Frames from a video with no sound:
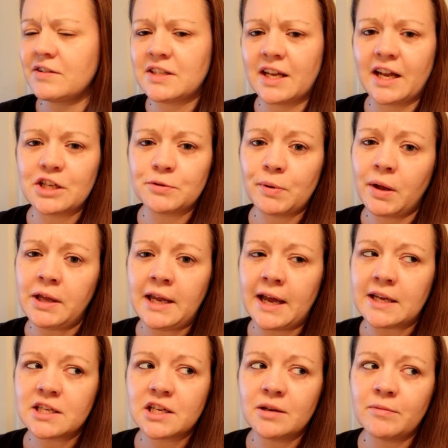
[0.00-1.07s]
I was like, I should probably
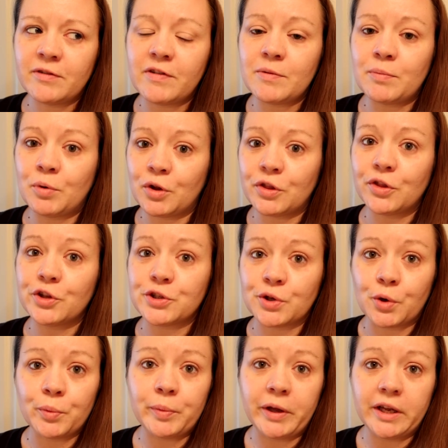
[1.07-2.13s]
ask him if he put the
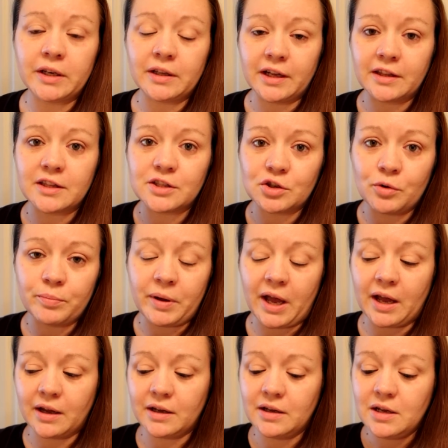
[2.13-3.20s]
soap in, like the soap
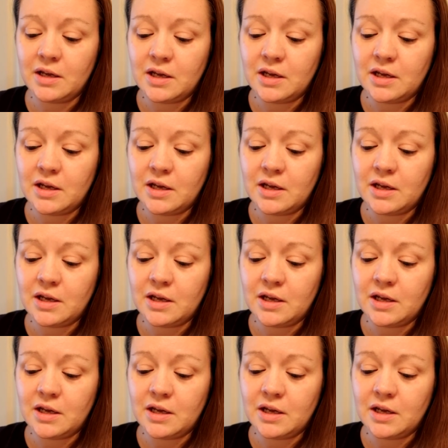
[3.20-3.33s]
pack.